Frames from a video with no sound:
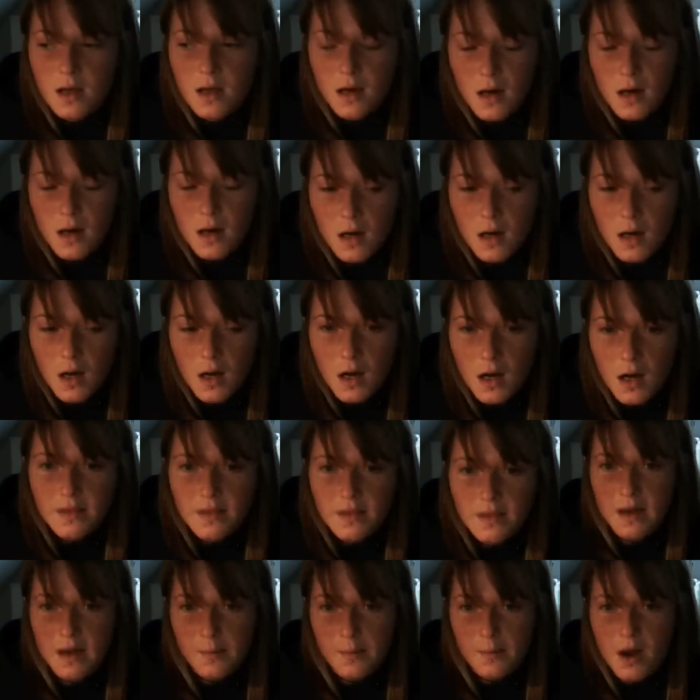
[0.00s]
girl,
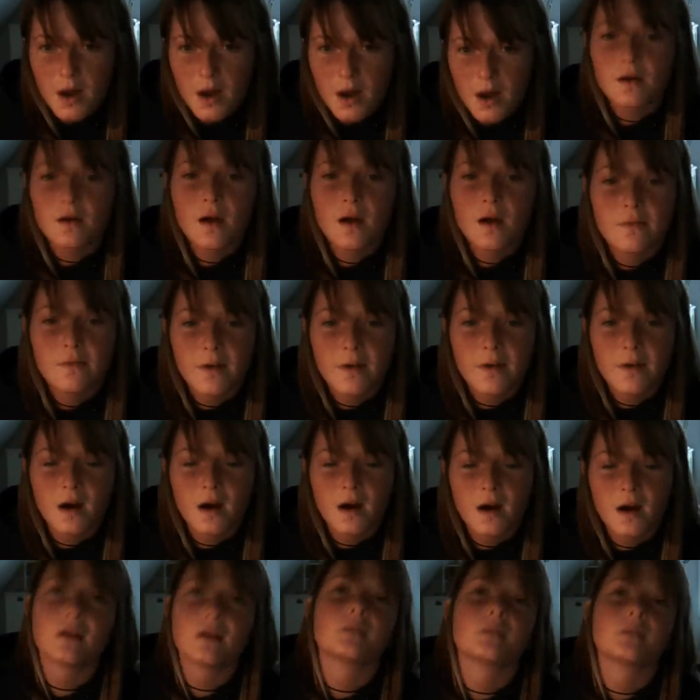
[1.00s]
and I brought her over,
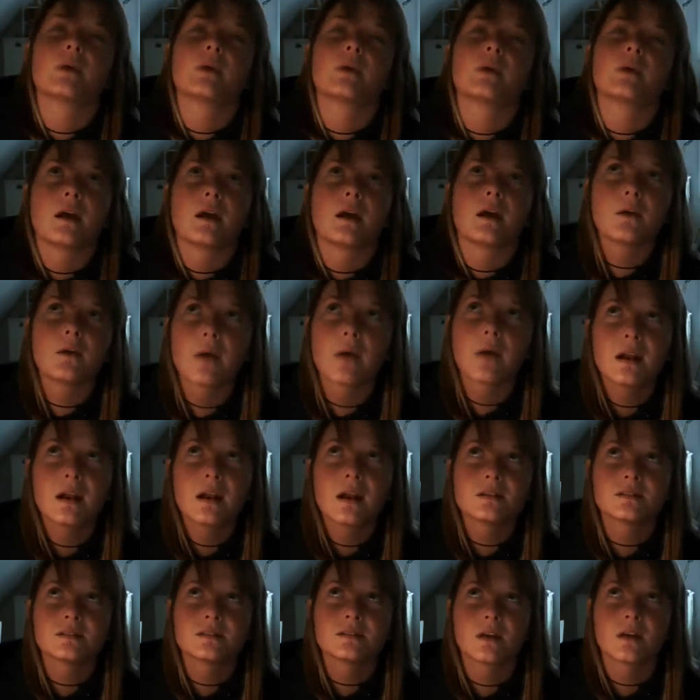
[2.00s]
and we got all
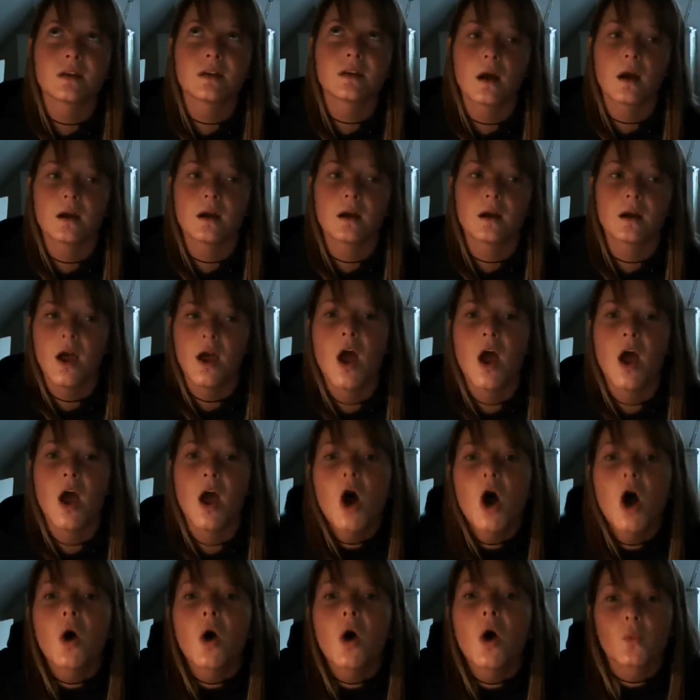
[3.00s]
ready to start
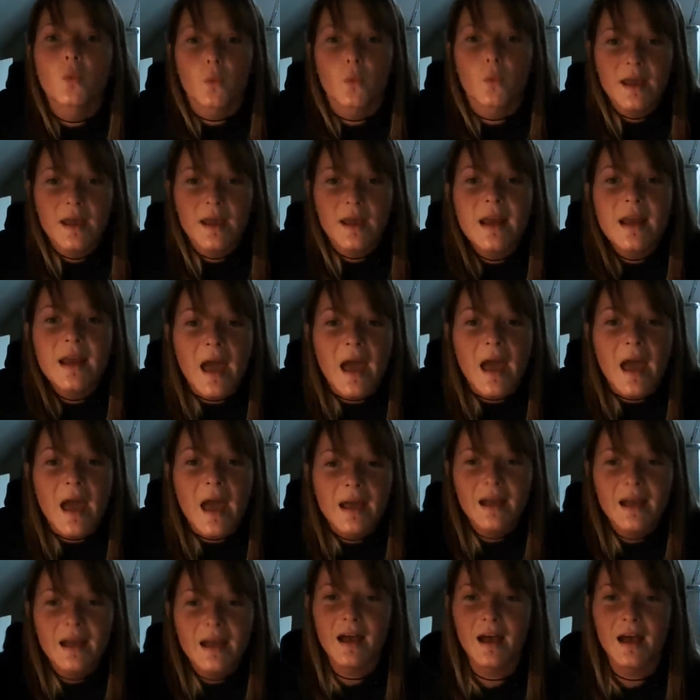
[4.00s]

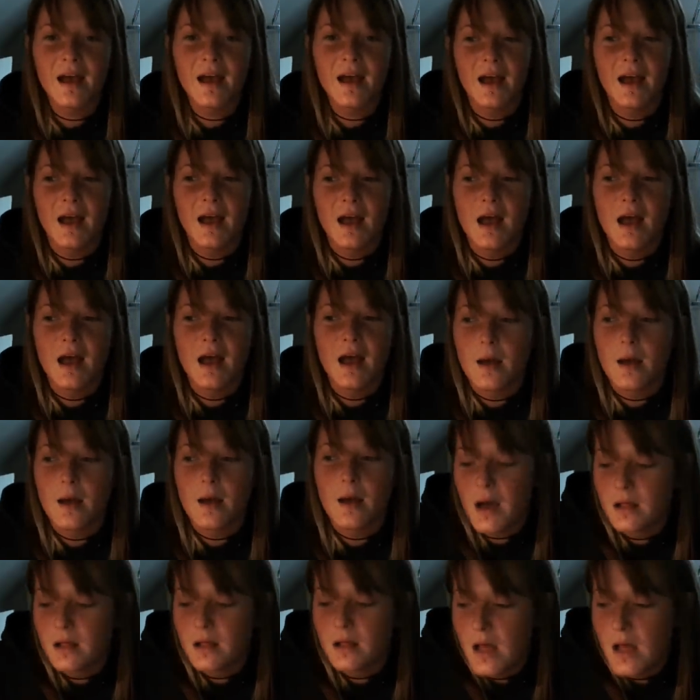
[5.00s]
reading,
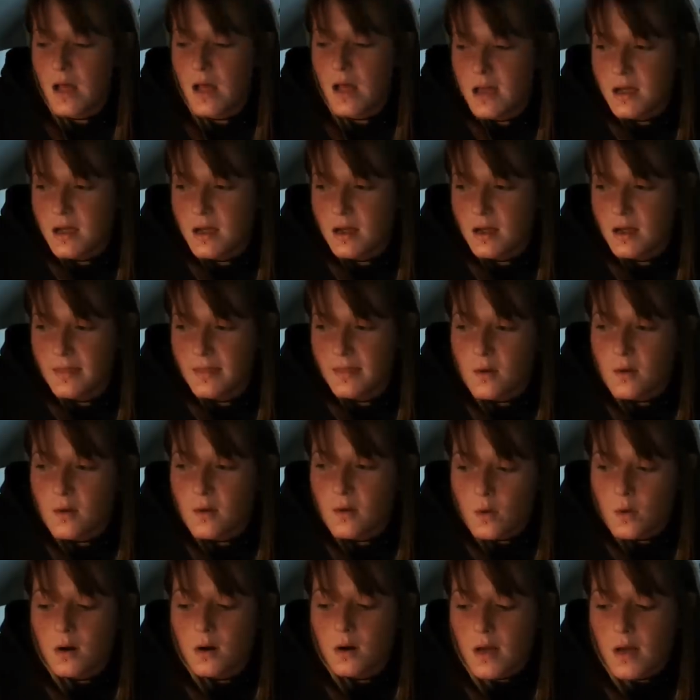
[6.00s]
but there
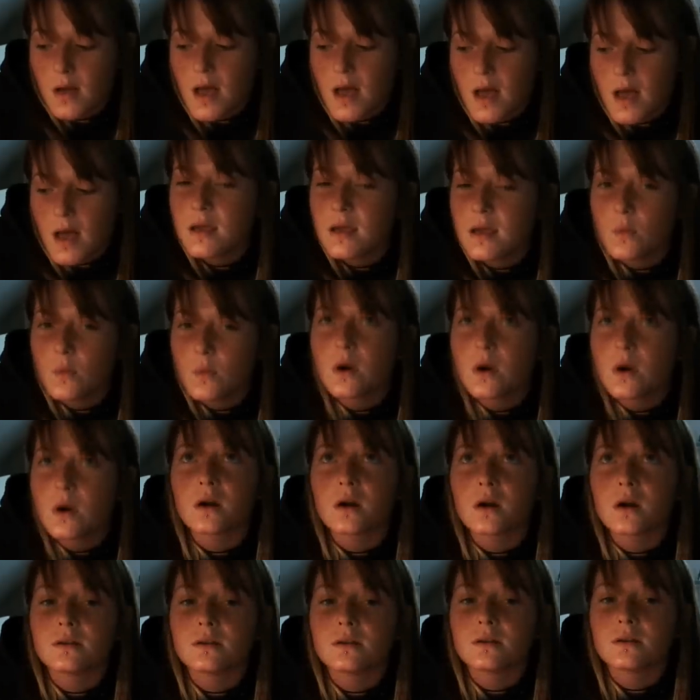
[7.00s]
weren't any
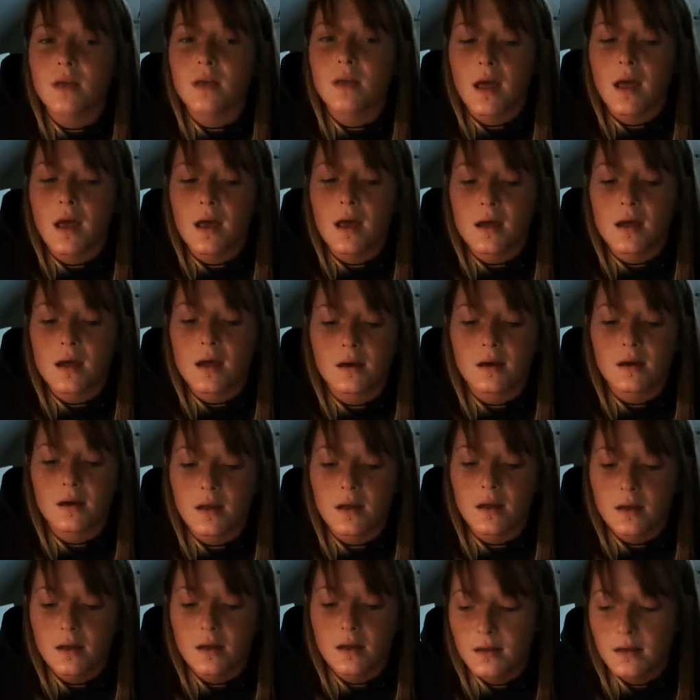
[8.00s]
words. And
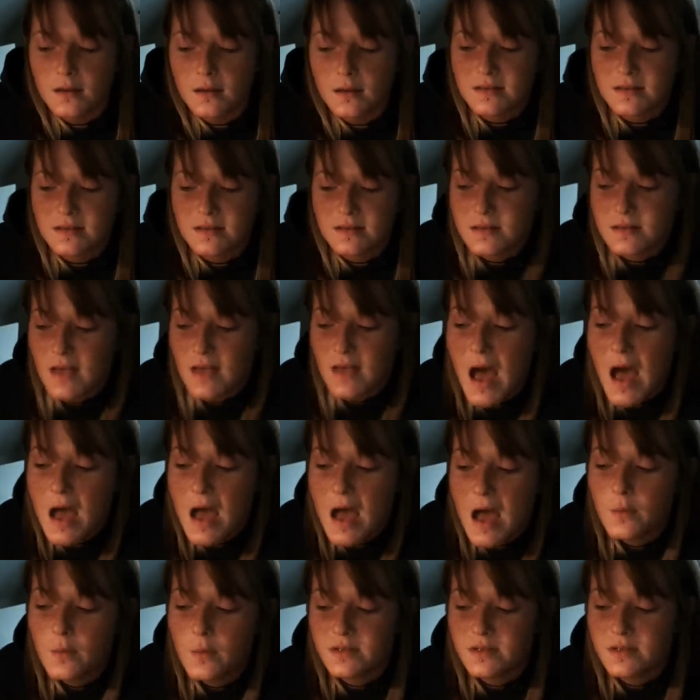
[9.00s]
since
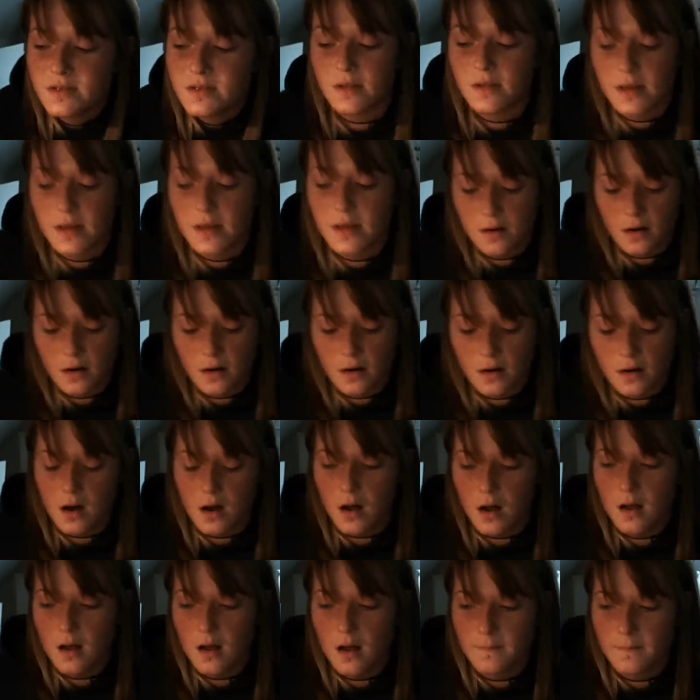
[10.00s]
I was a little
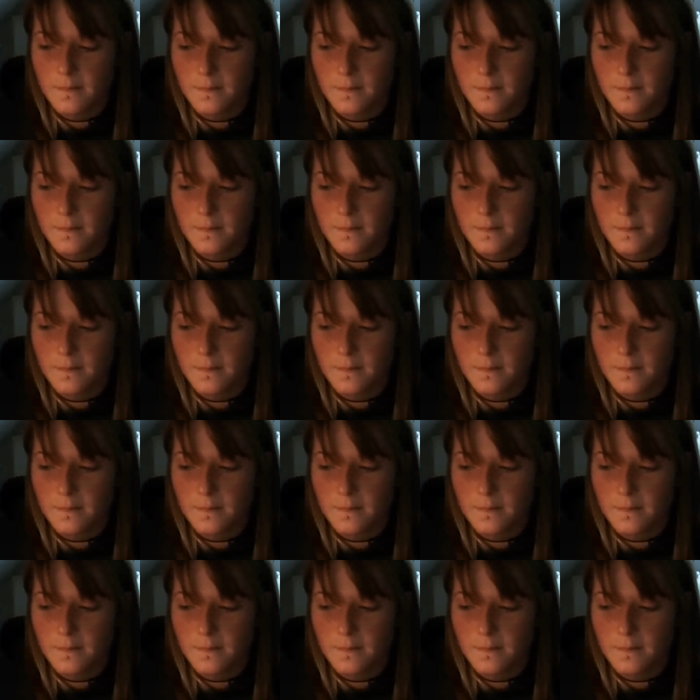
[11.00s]
girl,